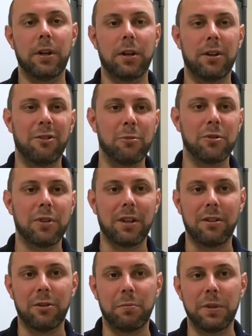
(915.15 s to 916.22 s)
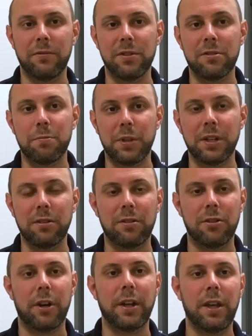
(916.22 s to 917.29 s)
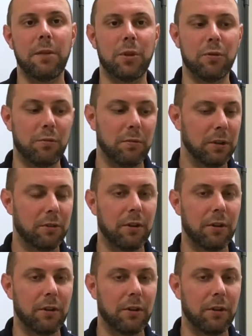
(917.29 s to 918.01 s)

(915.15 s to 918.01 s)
almost like a little bit of a splint to try to keep those